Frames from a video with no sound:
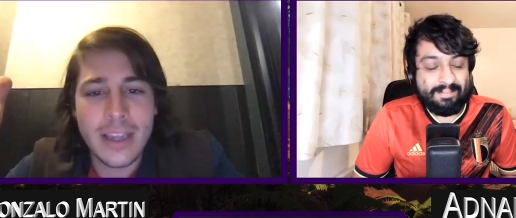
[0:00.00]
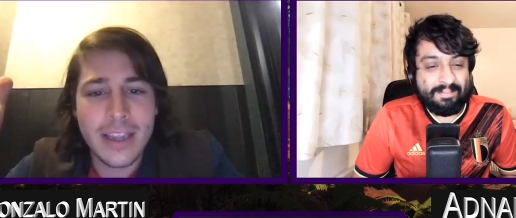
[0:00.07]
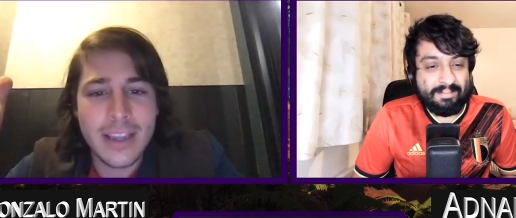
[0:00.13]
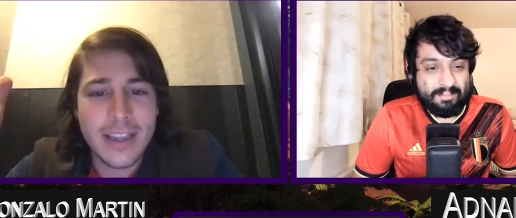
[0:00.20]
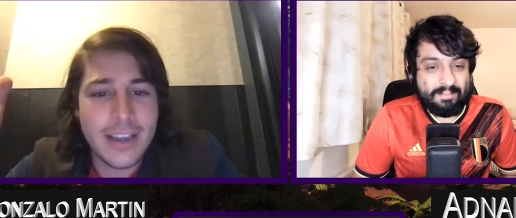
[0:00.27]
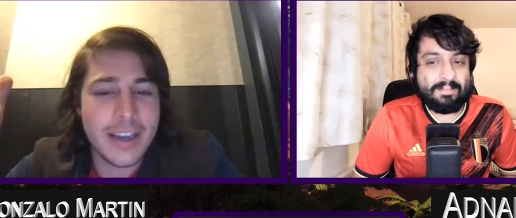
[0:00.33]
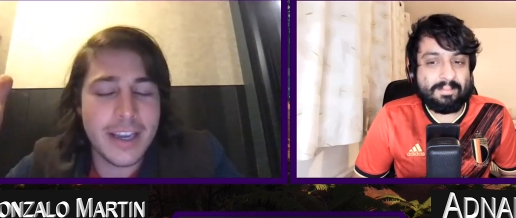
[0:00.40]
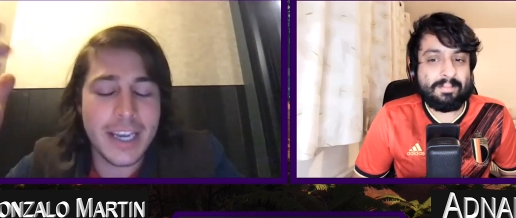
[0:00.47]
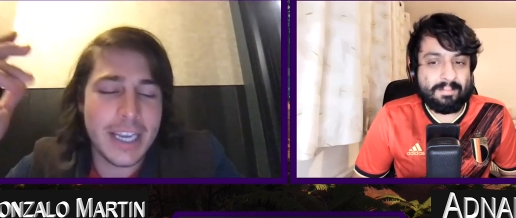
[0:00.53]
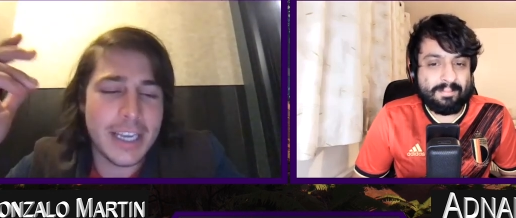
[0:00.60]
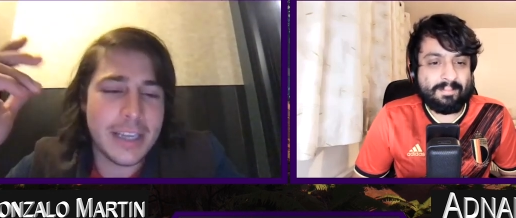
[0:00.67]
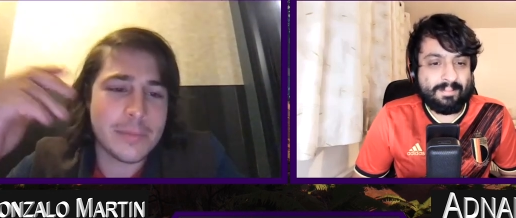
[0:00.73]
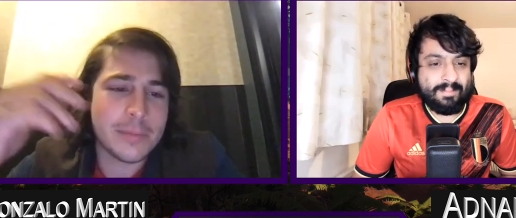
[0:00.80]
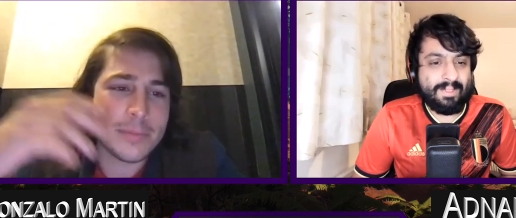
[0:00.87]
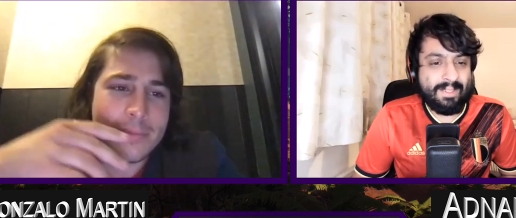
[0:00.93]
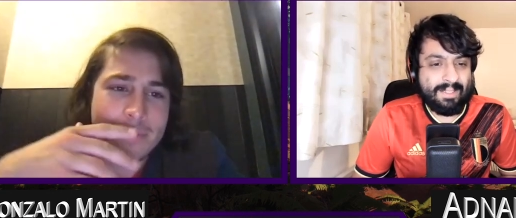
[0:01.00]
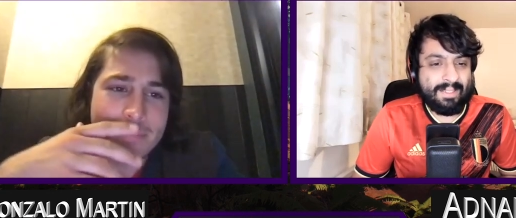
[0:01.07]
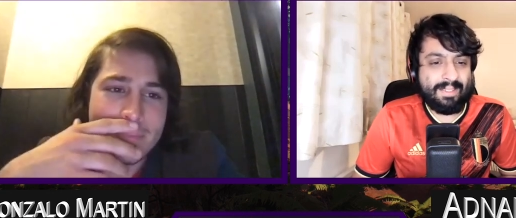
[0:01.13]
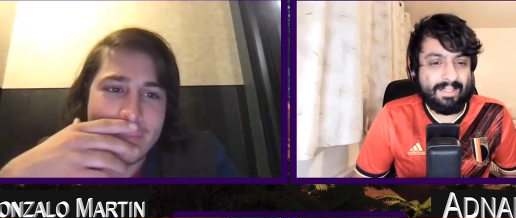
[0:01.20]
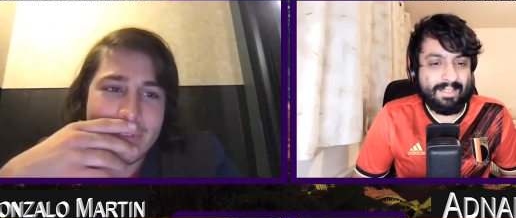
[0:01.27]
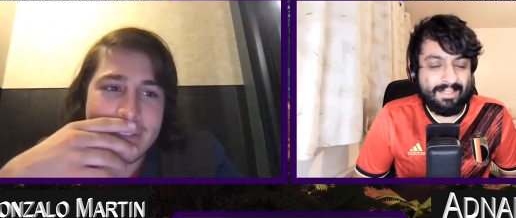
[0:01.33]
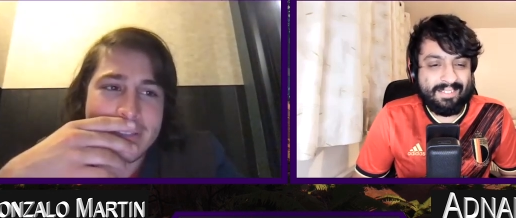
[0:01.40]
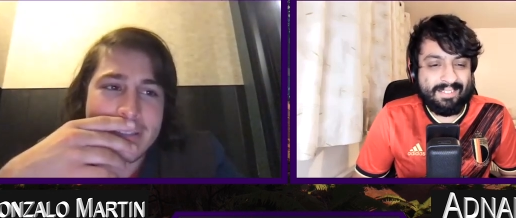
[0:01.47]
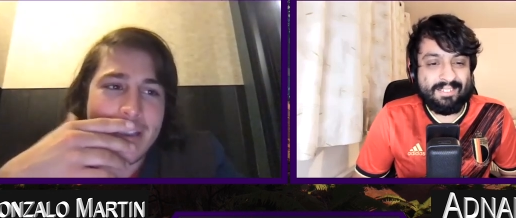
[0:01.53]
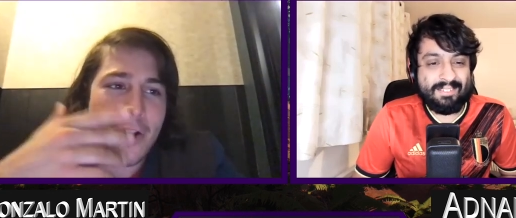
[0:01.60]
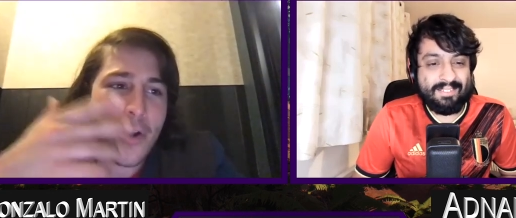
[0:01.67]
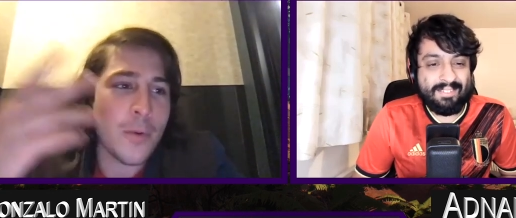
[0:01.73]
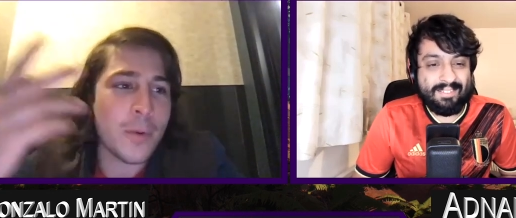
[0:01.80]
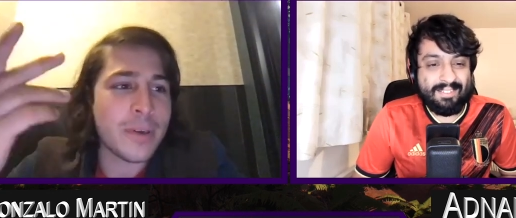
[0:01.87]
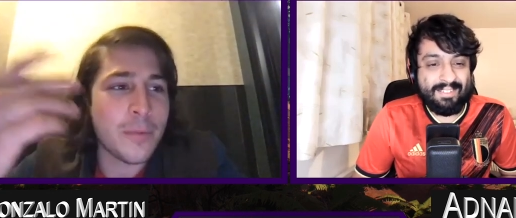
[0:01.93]
Speaker 1: um, it's like, oh,
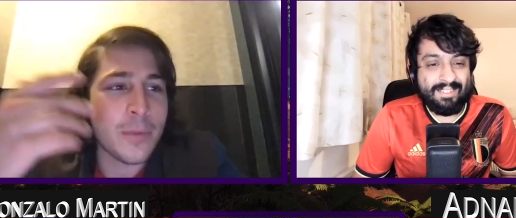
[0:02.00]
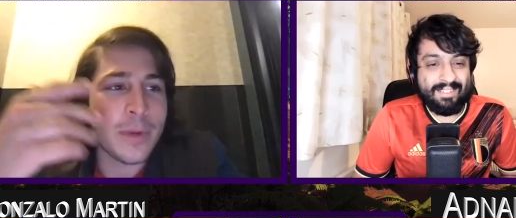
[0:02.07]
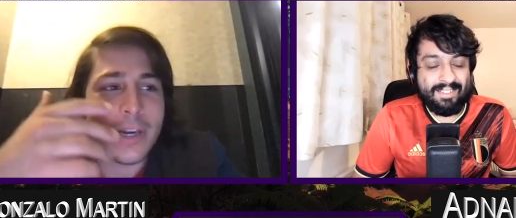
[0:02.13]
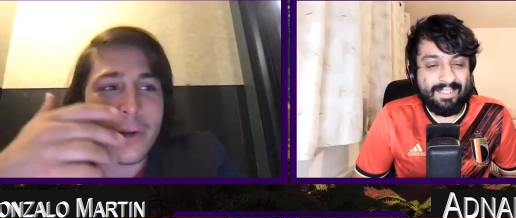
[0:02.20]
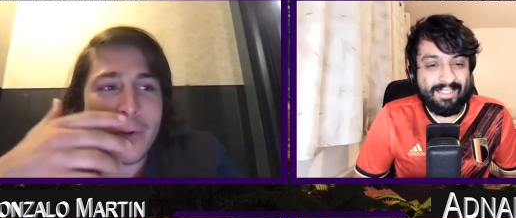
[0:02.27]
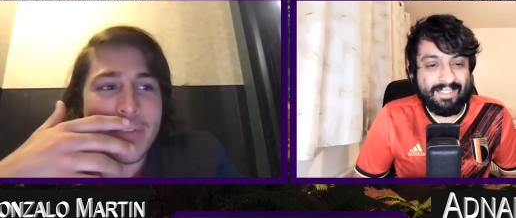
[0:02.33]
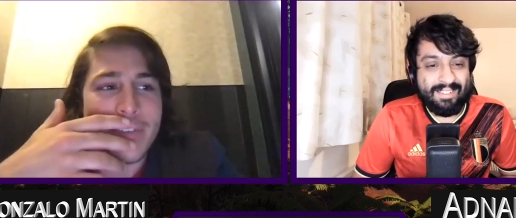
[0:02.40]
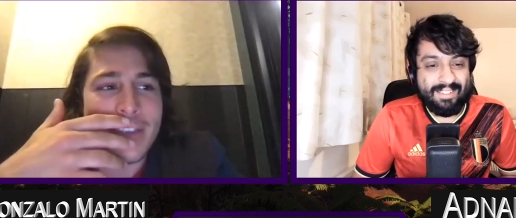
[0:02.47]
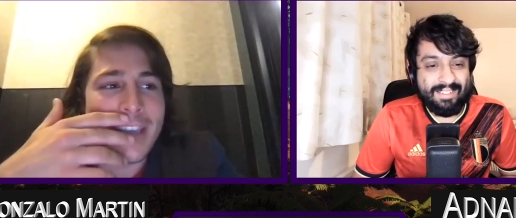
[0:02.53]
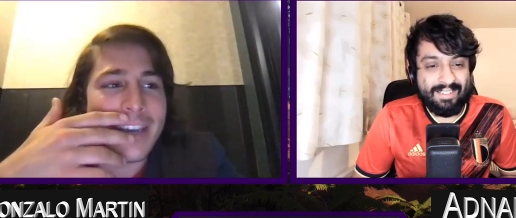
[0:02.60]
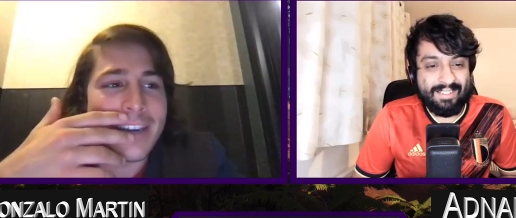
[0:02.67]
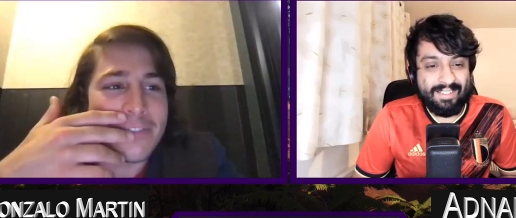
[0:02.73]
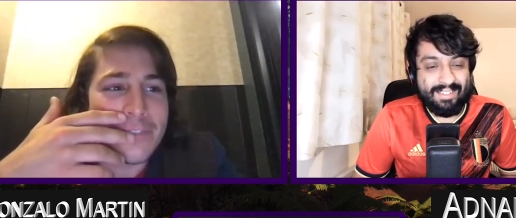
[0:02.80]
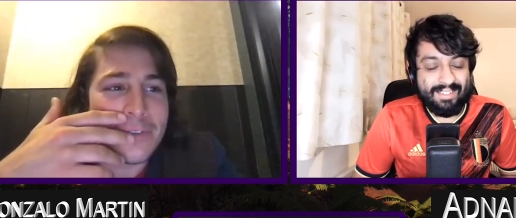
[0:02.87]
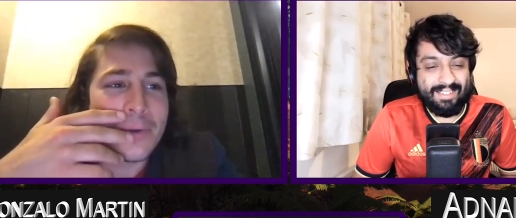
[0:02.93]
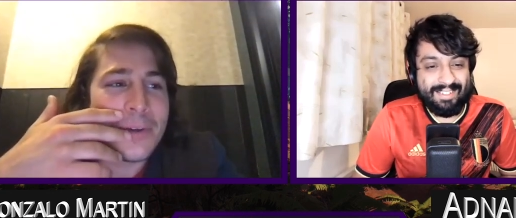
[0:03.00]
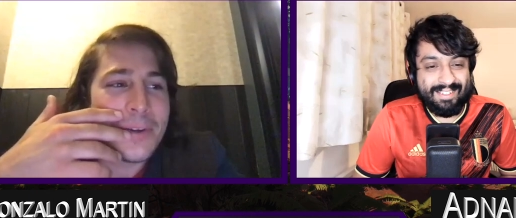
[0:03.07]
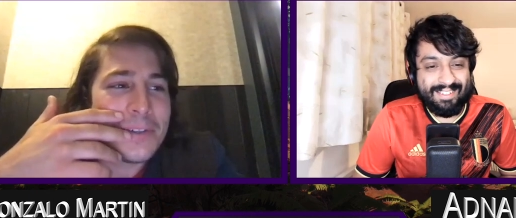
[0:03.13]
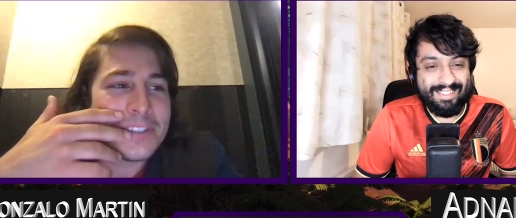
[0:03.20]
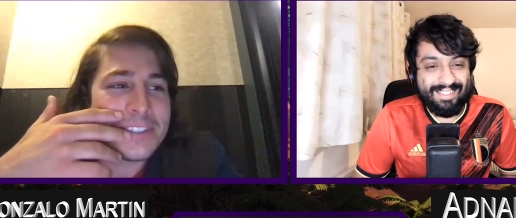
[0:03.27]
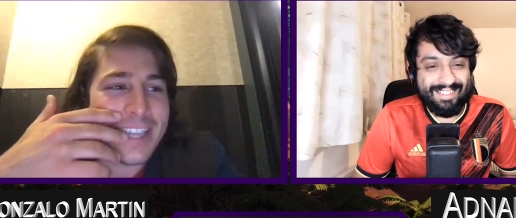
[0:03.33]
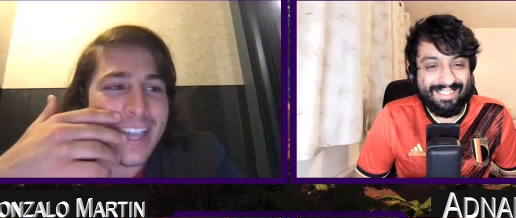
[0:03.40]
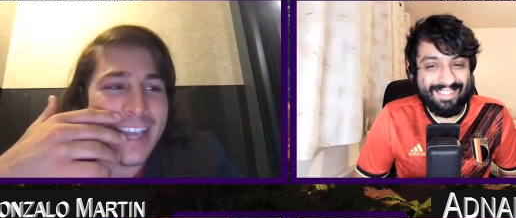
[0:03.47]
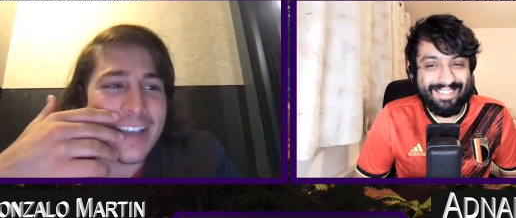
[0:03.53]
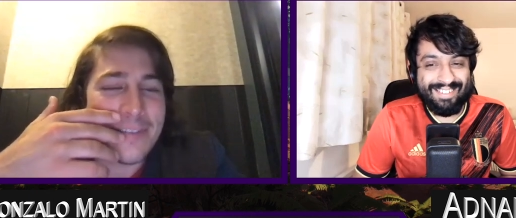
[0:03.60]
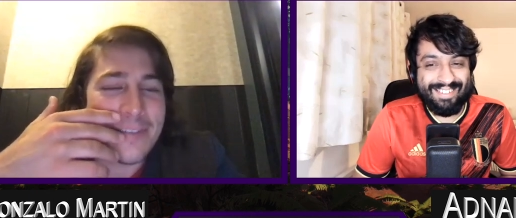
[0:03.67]
and we don't even get a funeral. Damn.